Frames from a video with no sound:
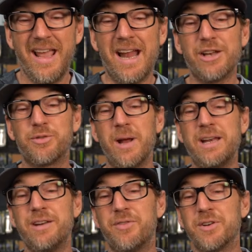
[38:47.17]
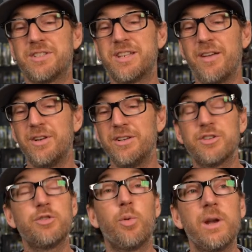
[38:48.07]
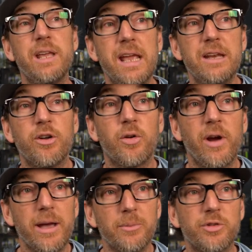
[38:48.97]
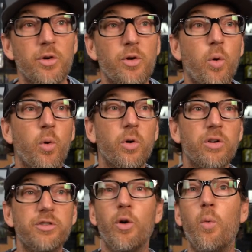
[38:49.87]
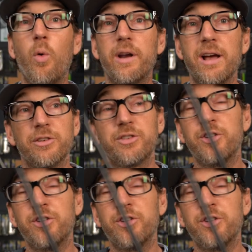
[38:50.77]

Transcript: And it's rated for seven to 28 grams, so quarter to one ounce.